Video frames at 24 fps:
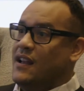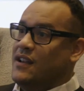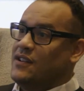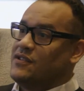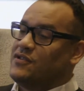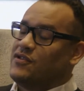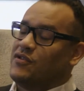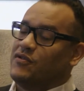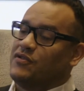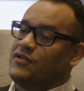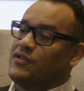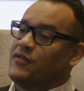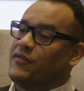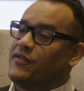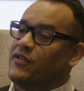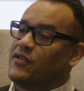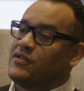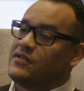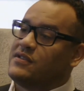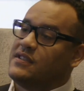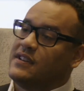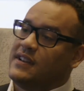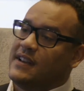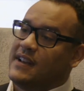So
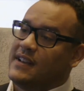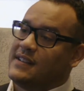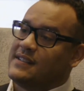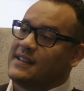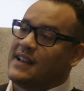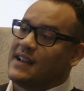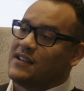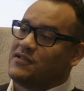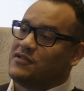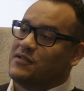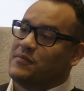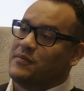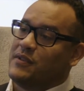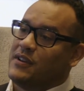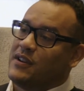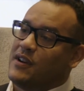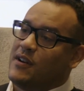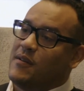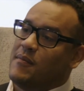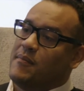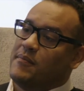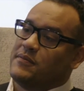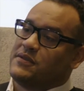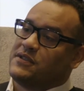diversity has actually
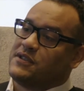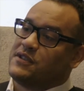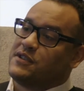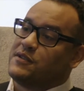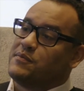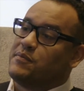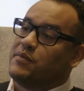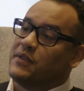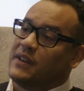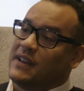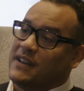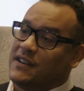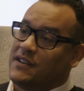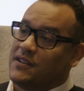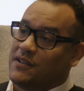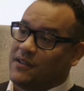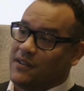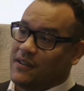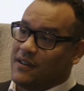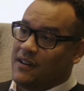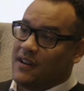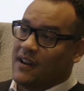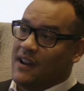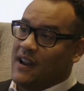become splintered.